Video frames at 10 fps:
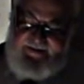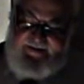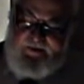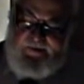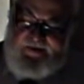
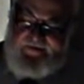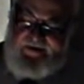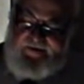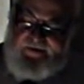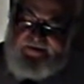2 or
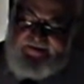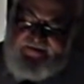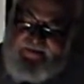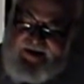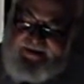3 orders of
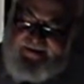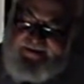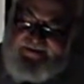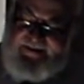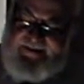
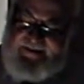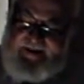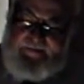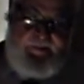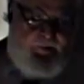magnitude each
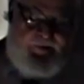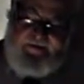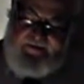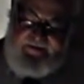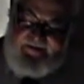time
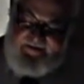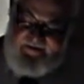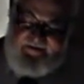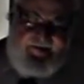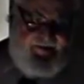you
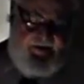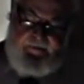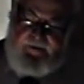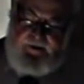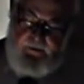increase n
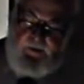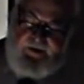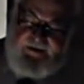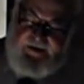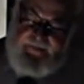by 1.